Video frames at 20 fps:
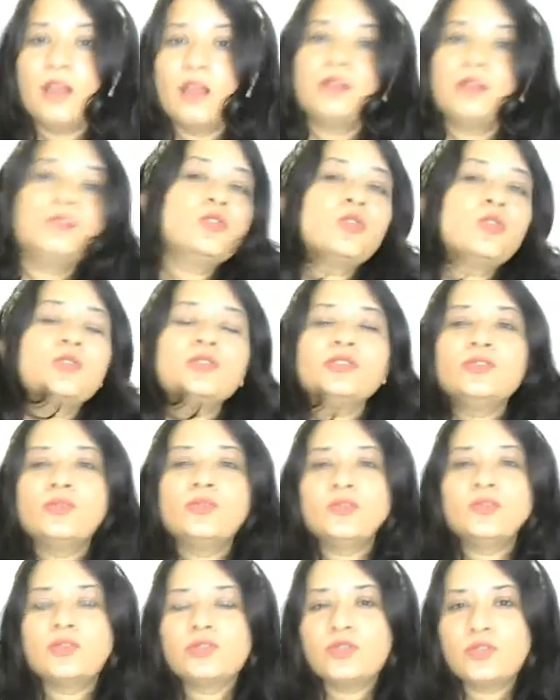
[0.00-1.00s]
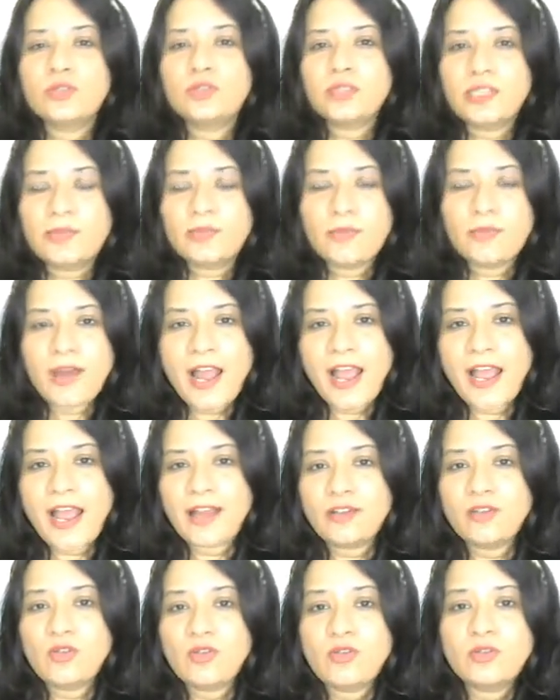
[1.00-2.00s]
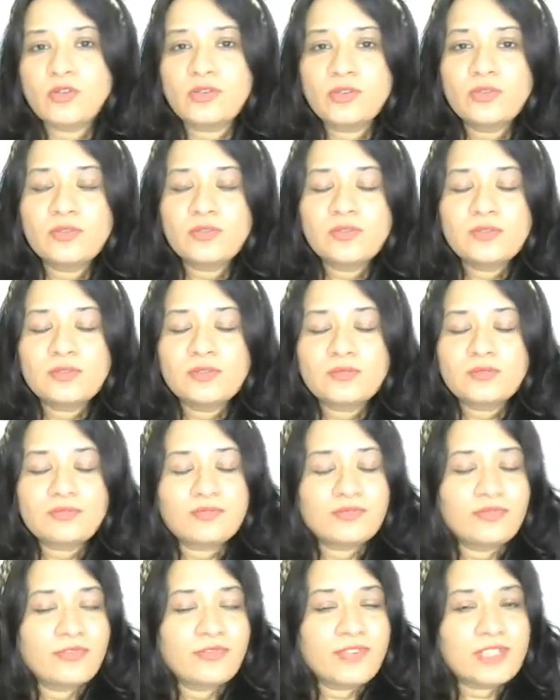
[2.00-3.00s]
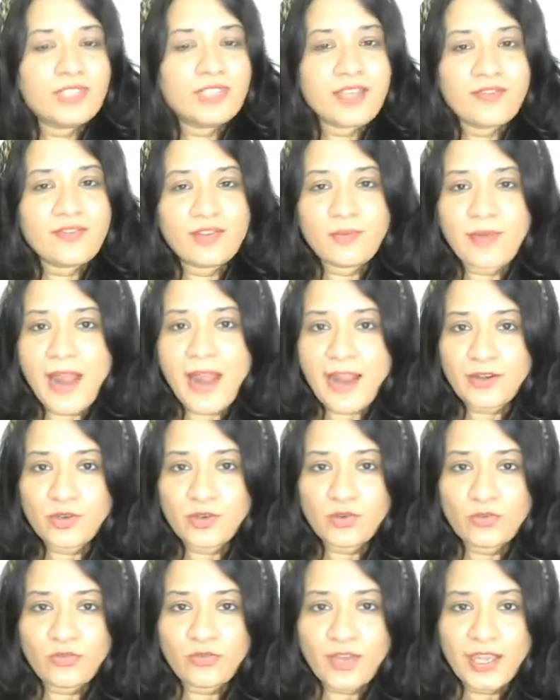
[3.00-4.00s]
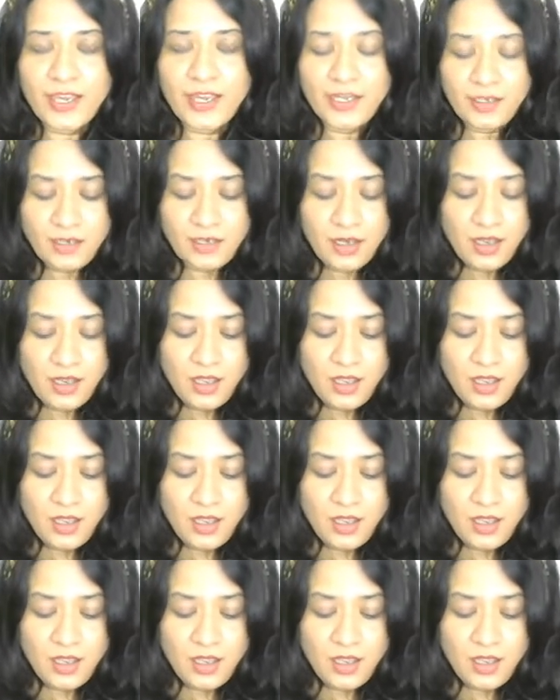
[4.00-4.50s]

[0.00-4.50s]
Don't use Jyoti brand. Don't use whichever brand you find.